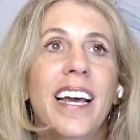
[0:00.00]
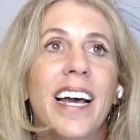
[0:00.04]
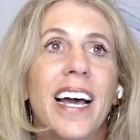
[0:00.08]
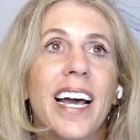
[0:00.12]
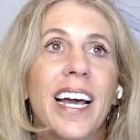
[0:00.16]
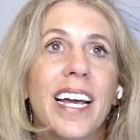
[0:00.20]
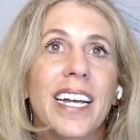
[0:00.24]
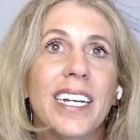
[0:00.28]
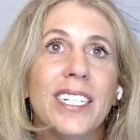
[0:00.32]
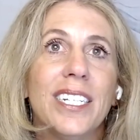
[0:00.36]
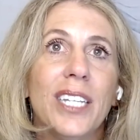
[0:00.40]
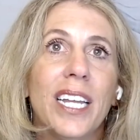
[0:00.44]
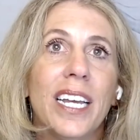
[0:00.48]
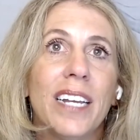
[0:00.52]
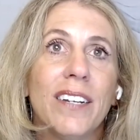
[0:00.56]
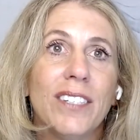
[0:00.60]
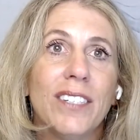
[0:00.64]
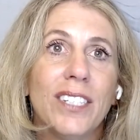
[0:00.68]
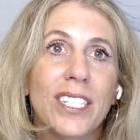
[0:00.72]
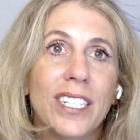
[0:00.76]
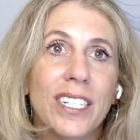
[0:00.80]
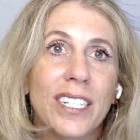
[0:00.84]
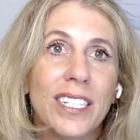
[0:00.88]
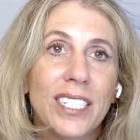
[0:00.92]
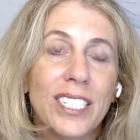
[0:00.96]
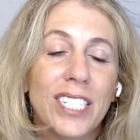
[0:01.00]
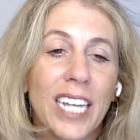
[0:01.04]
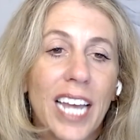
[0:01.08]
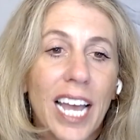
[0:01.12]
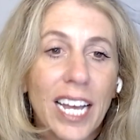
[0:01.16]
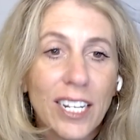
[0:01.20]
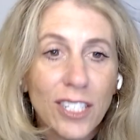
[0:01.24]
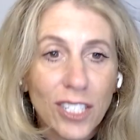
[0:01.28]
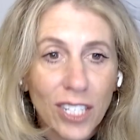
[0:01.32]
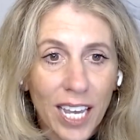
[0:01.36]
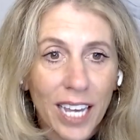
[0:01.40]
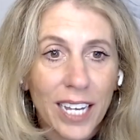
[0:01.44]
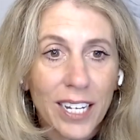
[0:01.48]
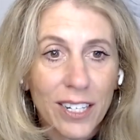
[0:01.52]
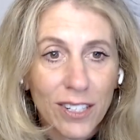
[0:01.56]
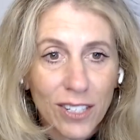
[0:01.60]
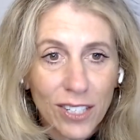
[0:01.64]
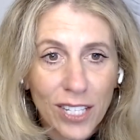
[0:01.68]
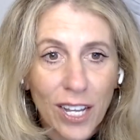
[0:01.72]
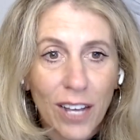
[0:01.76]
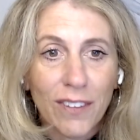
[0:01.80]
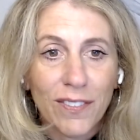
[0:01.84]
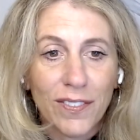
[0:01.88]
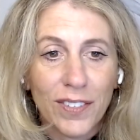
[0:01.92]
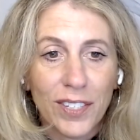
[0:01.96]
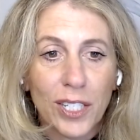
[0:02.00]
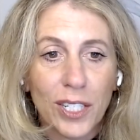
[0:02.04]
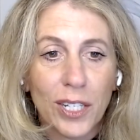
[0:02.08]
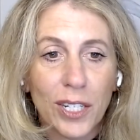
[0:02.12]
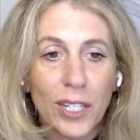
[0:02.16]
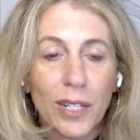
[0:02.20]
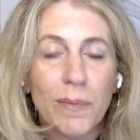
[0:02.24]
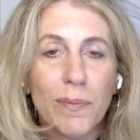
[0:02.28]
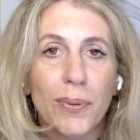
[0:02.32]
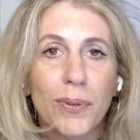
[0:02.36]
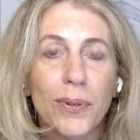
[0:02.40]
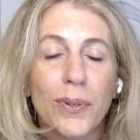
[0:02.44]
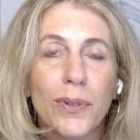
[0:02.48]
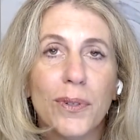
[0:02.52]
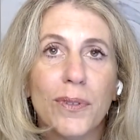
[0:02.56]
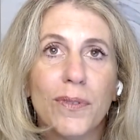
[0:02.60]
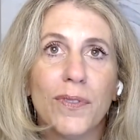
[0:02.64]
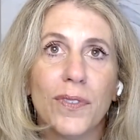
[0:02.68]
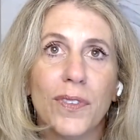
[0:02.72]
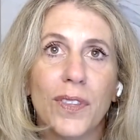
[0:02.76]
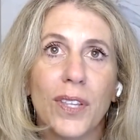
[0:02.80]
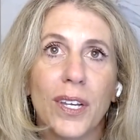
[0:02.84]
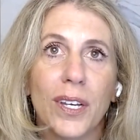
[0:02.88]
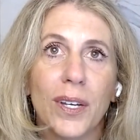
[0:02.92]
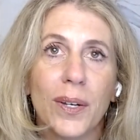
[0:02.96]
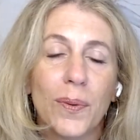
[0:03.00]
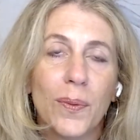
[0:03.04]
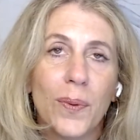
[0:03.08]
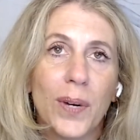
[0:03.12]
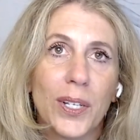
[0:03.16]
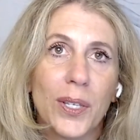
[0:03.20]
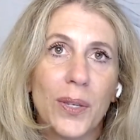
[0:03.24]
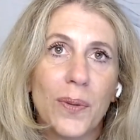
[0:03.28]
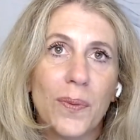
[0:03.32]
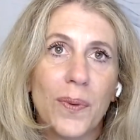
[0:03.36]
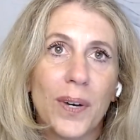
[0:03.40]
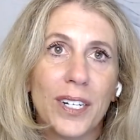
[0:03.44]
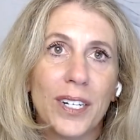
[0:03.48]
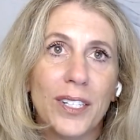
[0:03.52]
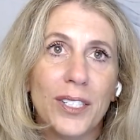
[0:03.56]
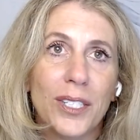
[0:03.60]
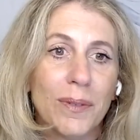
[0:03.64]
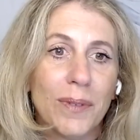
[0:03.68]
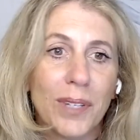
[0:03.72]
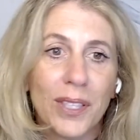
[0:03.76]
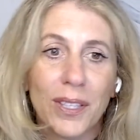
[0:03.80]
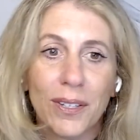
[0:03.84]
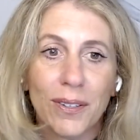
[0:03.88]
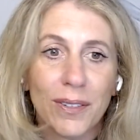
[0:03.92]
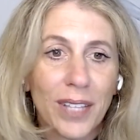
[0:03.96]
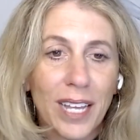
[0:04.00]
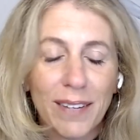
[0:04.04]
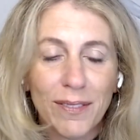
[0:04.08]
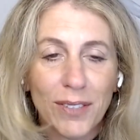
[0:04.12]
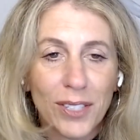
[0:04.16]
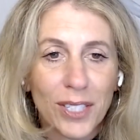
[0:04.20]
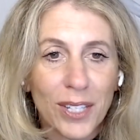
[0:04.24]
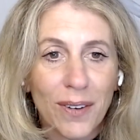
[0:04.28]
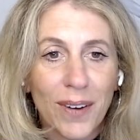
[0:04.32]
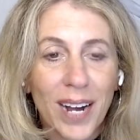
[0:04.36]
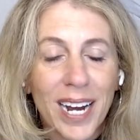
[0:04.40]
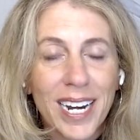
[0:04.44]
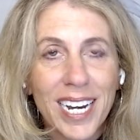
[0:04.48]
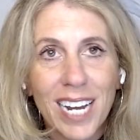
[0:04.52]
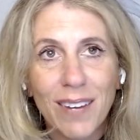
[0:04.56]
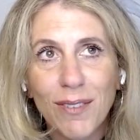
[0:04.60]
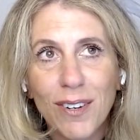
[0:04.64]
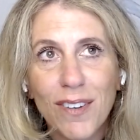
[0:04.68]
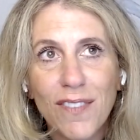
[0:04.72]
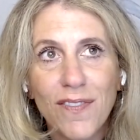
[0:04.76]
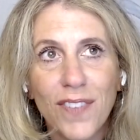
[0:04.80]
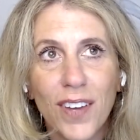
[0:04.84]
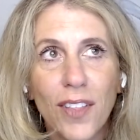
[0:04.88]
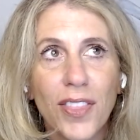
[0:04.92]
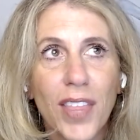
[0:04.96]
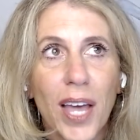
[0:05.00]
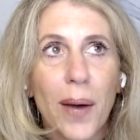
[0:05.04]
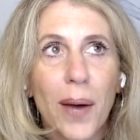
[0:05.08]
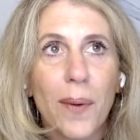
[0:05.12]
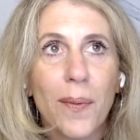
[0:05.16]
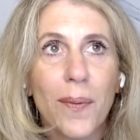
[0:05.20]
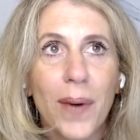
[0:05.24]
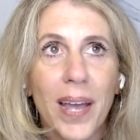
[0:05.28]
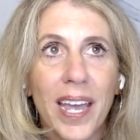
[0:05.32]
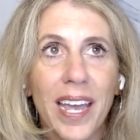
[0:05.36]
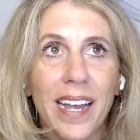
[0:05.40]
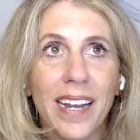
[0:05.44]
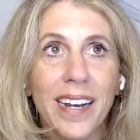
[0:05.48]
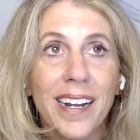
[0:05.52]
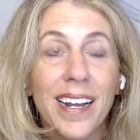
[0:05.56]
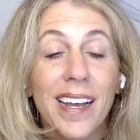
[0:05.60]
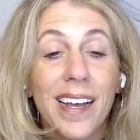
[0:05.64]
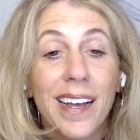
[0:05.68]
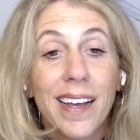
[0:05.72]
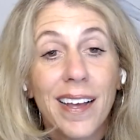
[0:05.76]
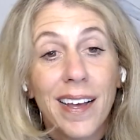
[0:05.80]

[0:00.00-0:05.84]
and to educate yourself and to improve what you want to do with your life. So I never felt that weight.